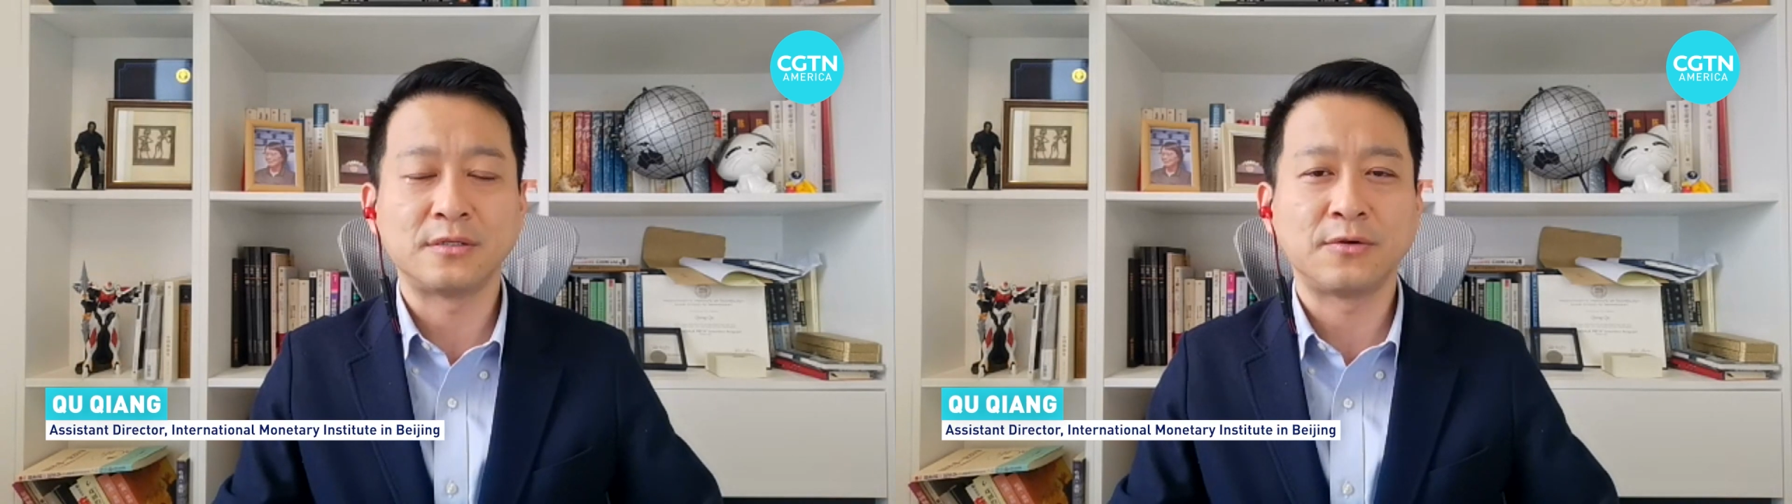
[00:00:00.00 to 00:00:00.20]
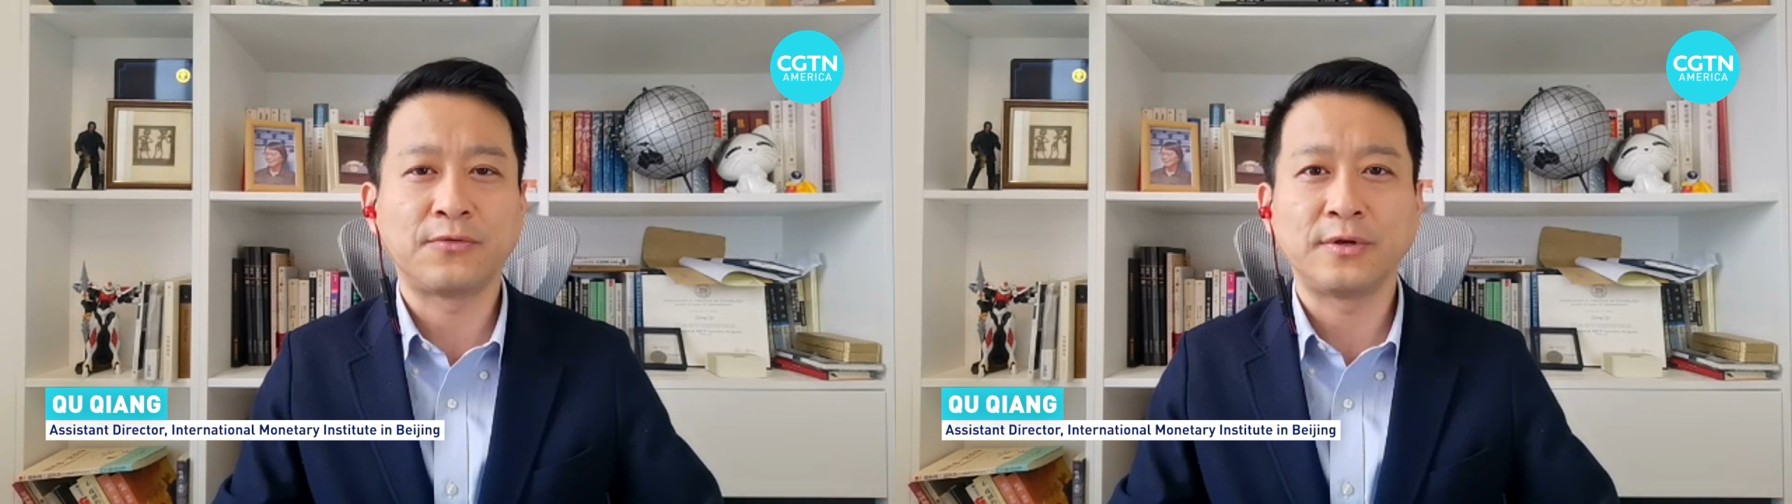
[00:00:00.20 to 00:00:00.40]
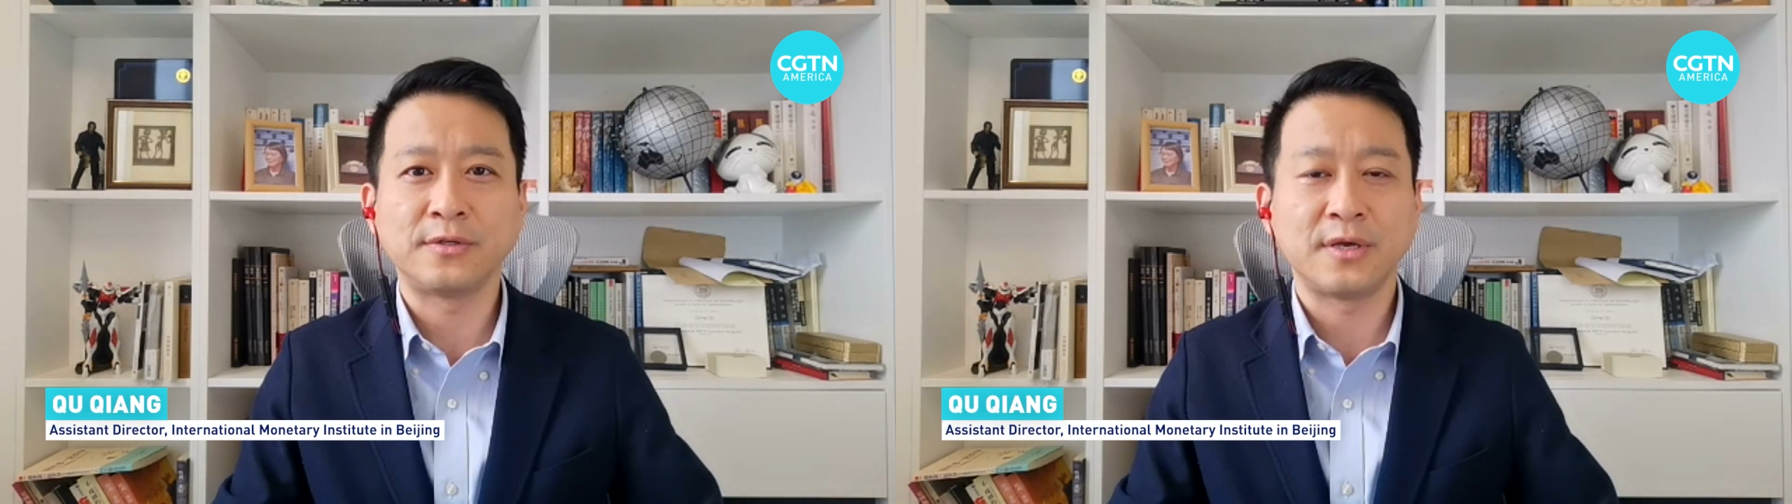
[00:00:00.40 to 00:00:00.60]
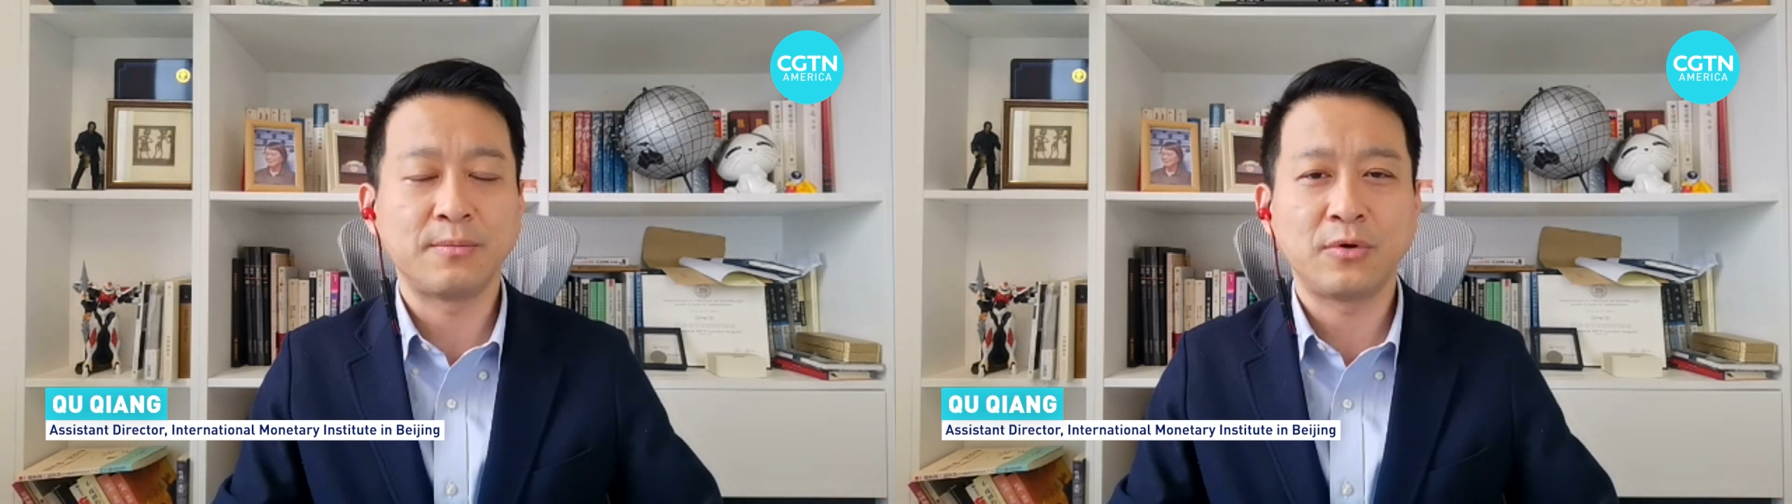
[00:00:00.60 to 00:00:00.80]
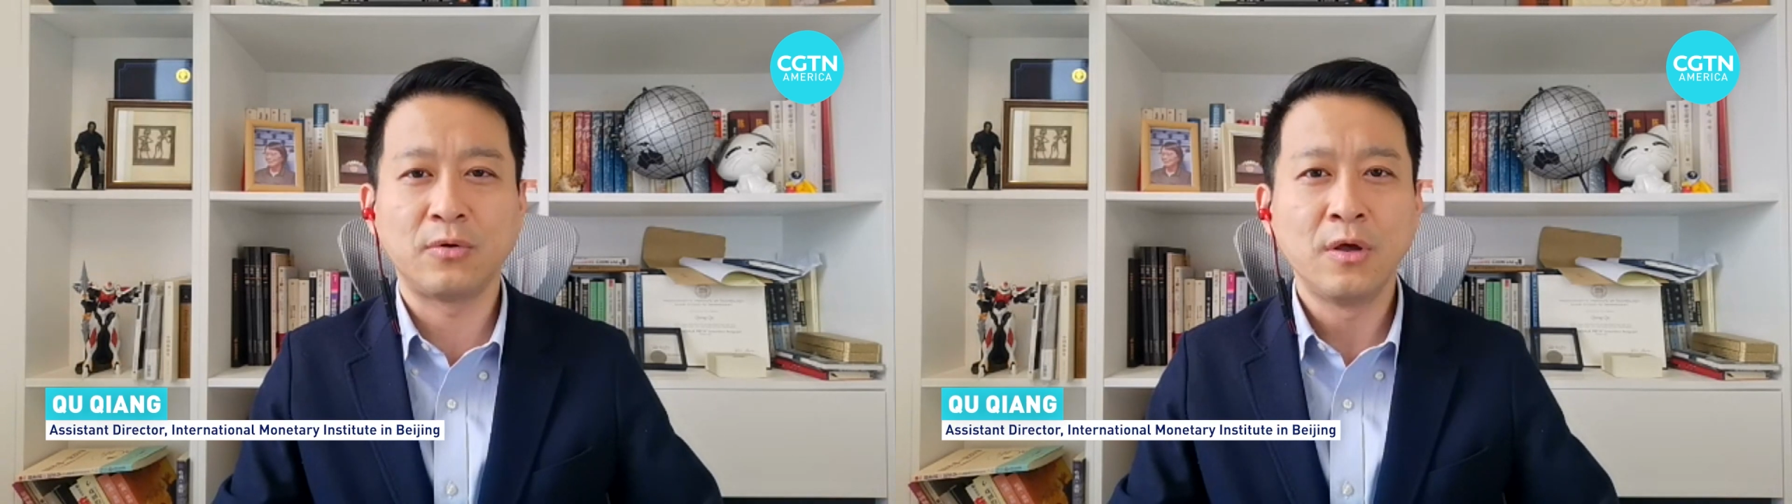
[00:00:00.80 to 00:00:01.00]
So for
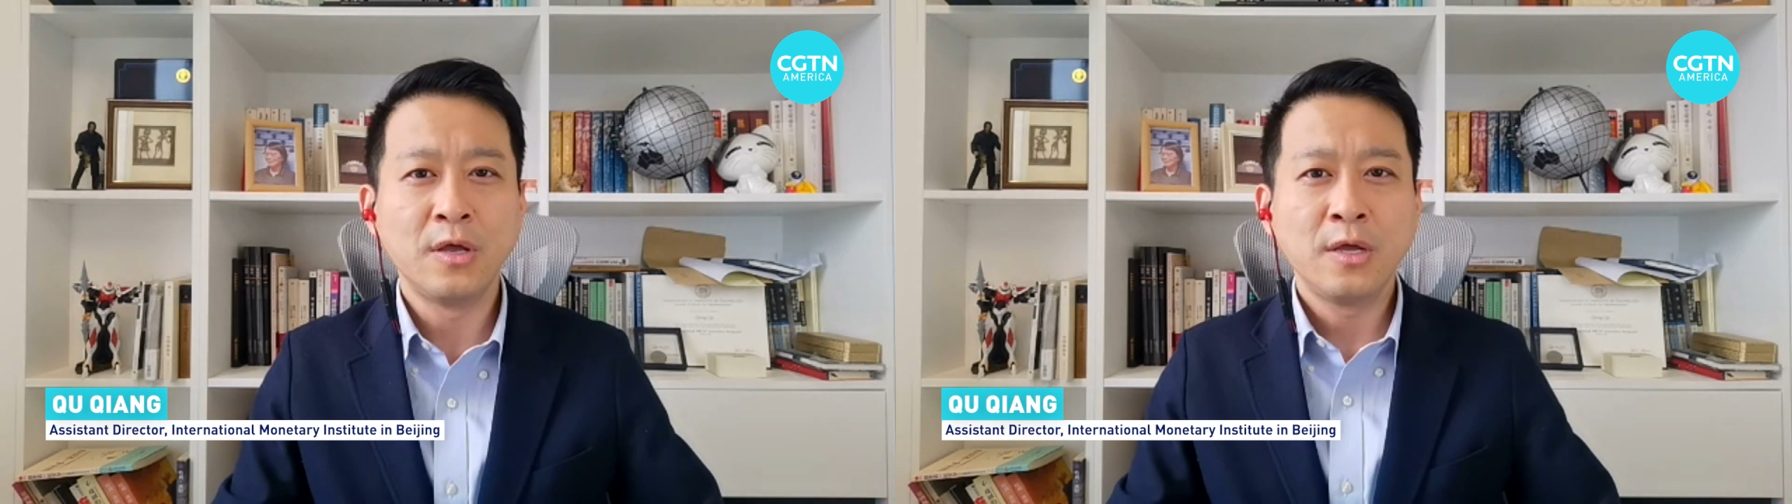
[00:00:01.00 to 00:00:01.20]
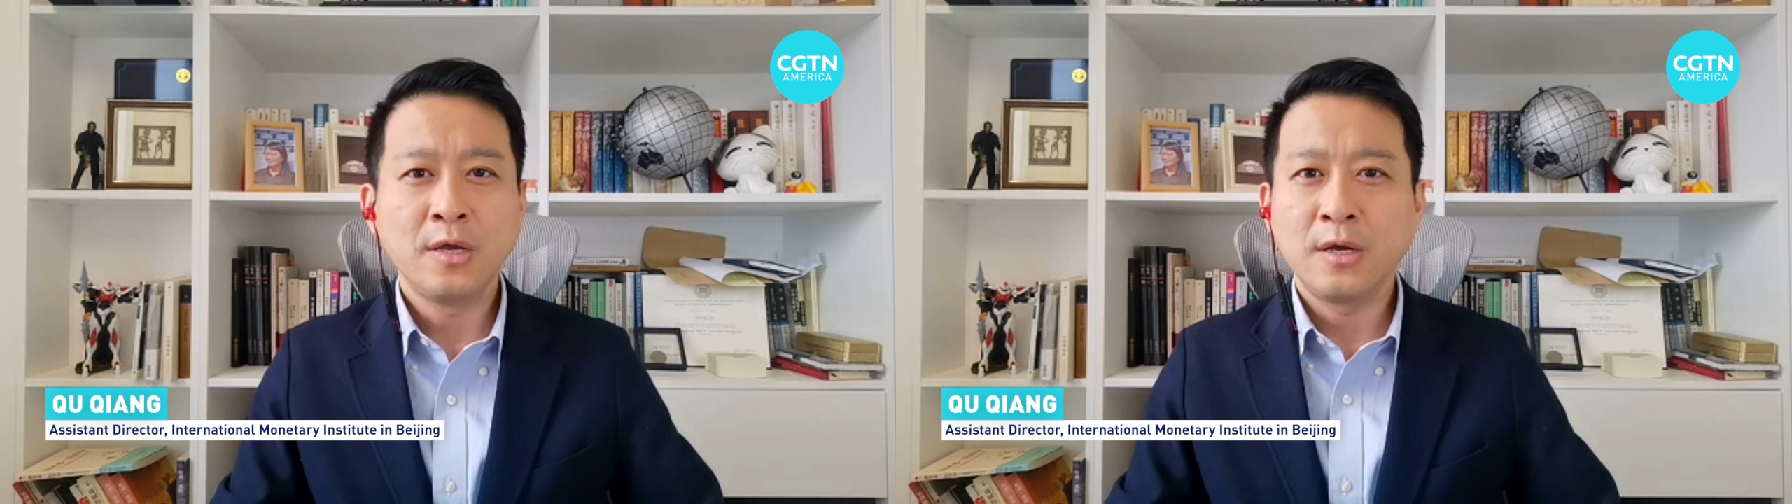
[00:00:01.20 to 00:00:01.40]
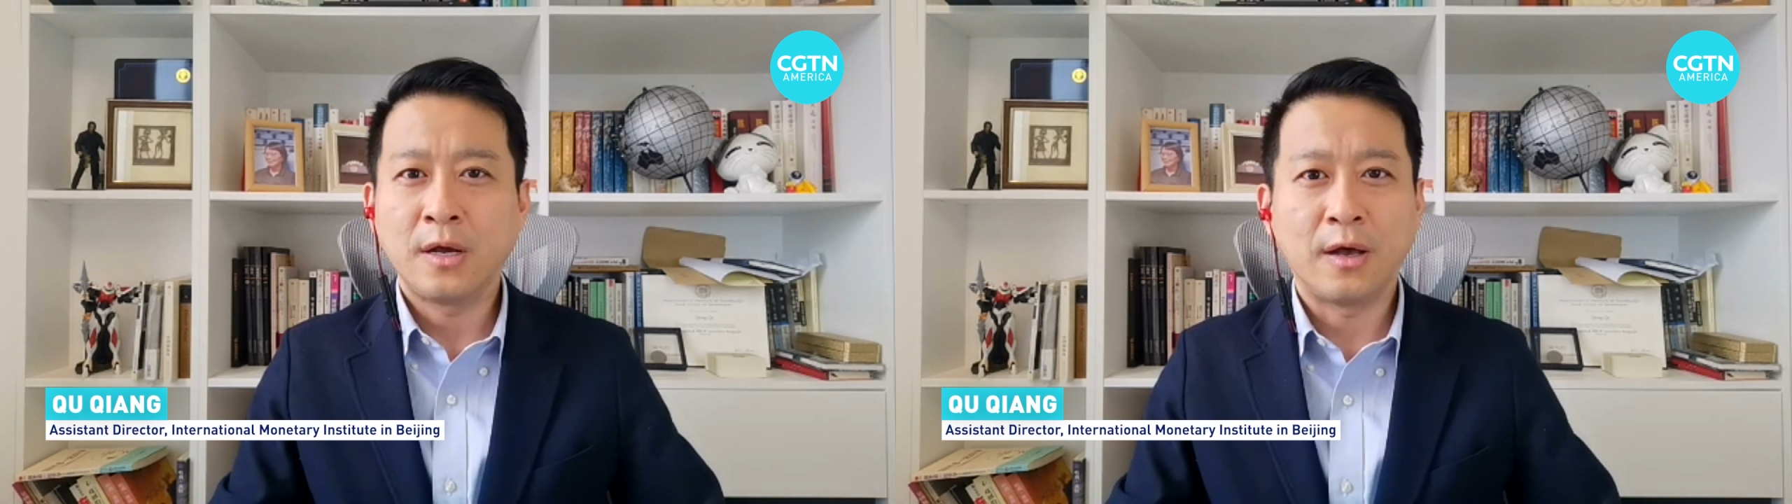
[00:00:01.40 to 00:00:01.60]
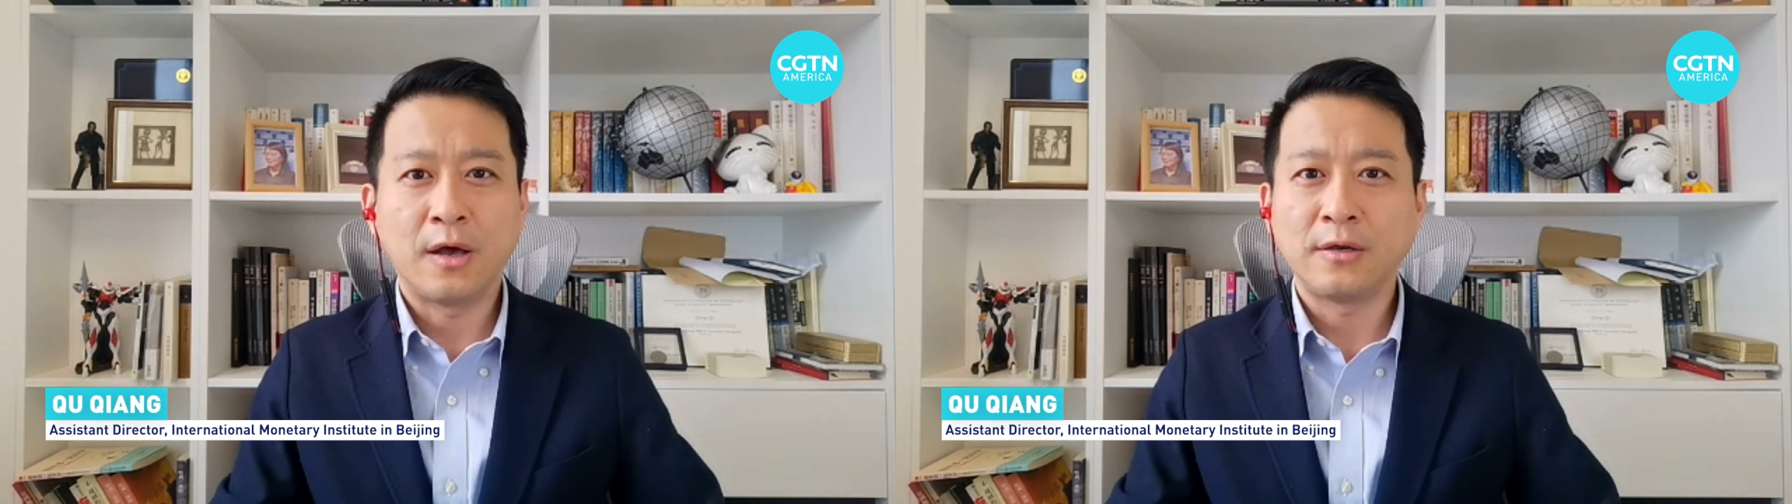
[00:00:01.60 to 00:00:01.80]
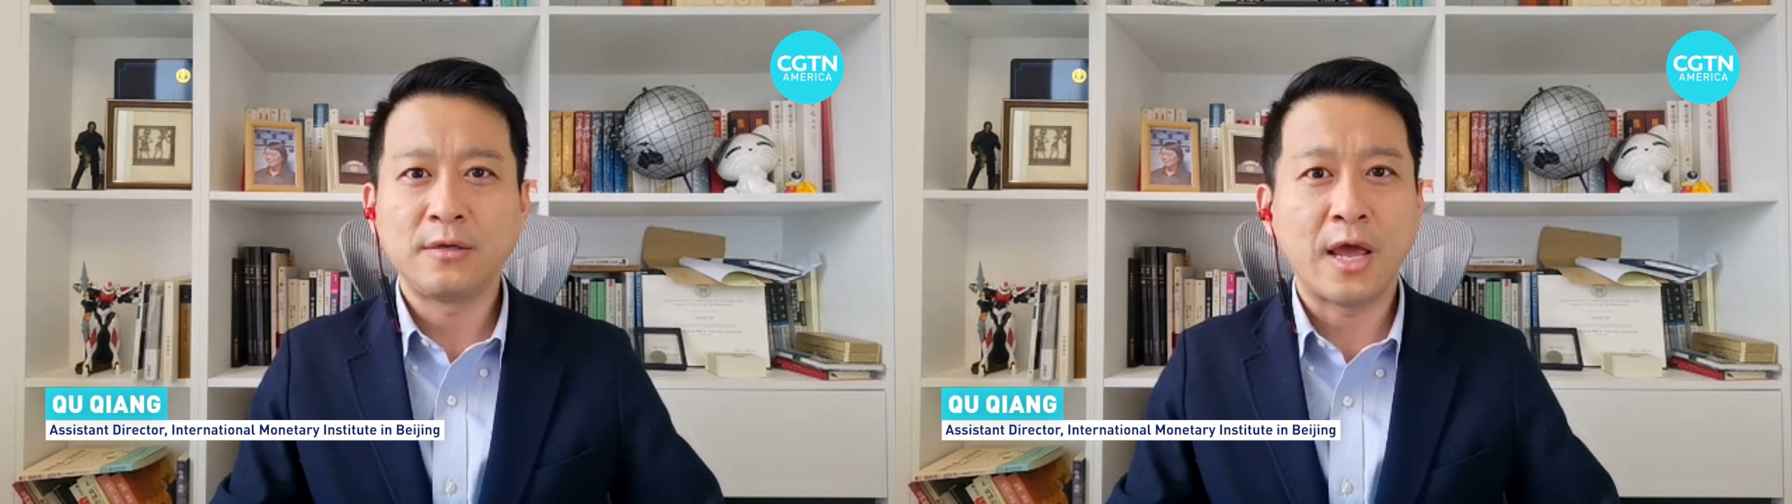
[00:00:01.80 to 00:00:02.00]
example, uh,